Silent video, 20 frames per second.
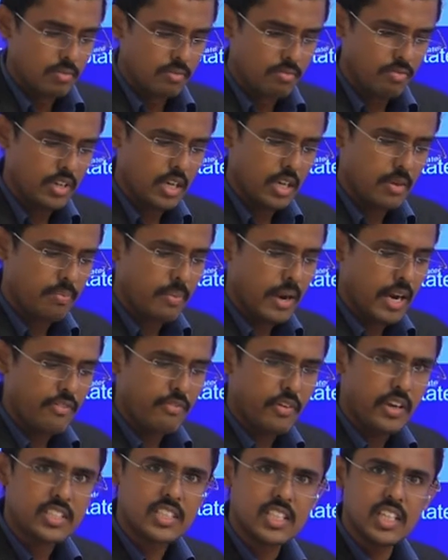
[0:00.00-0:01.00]
We are
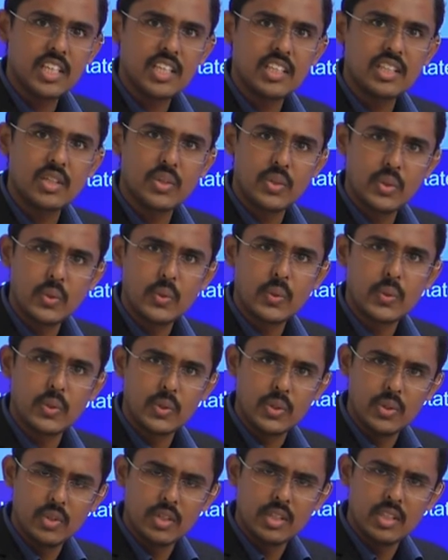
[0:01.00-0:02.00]
manufacturing
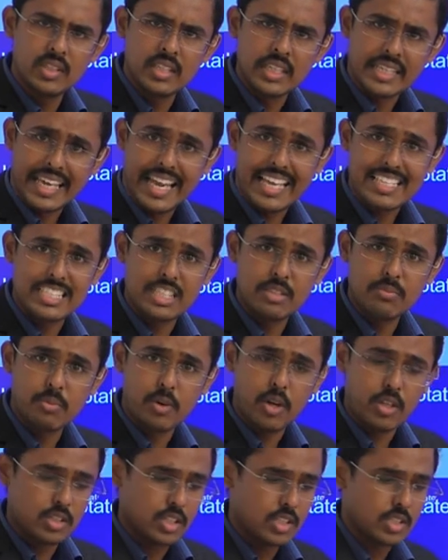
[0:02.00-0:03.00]
during the casting
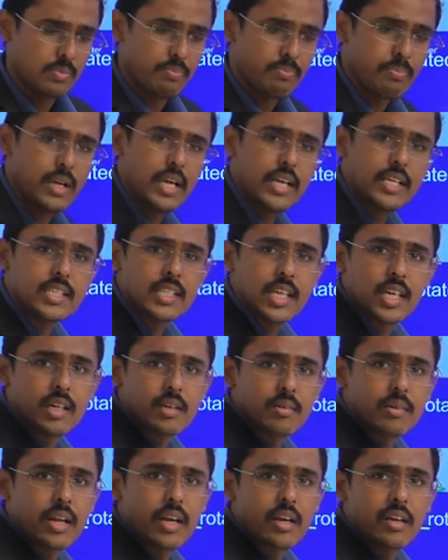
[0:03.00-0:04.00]
process. The plates are
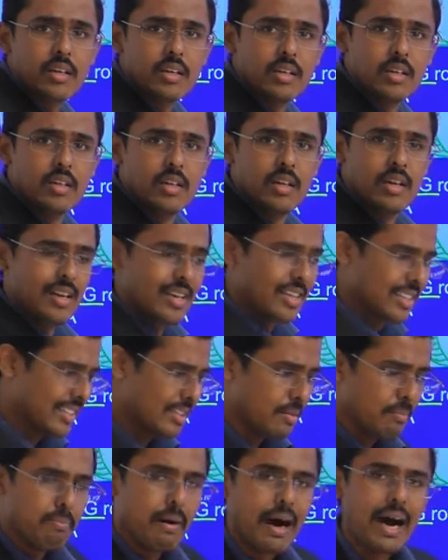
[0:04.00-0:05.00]
done, the
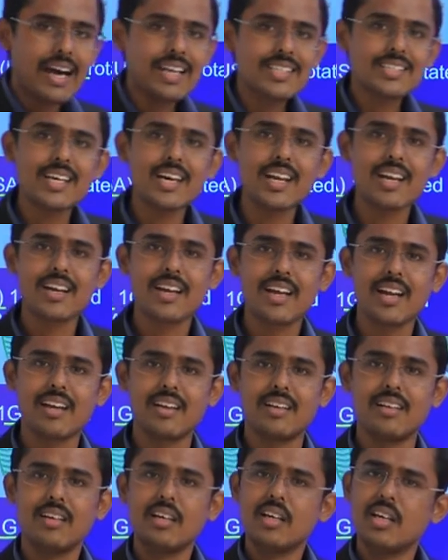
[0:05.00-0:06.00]
bars are
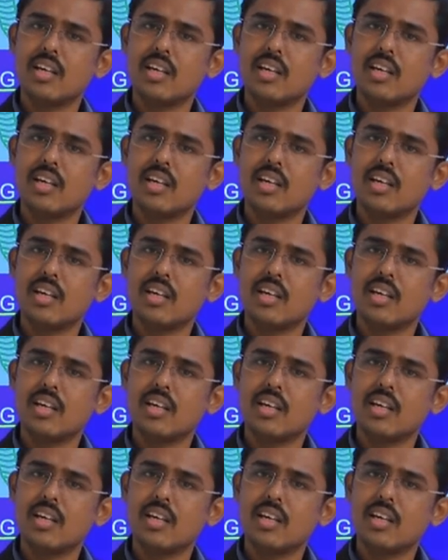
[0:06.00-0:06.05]
done.